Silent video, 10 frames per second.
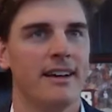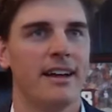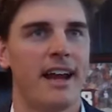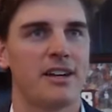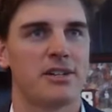
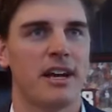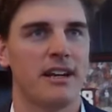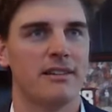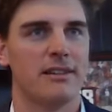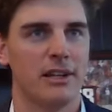and actually
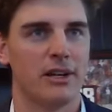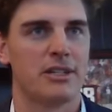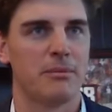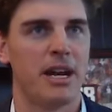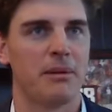and look
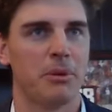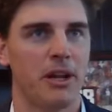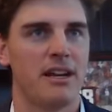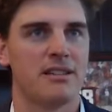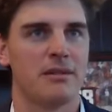to make
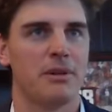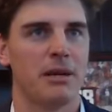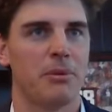plays and be a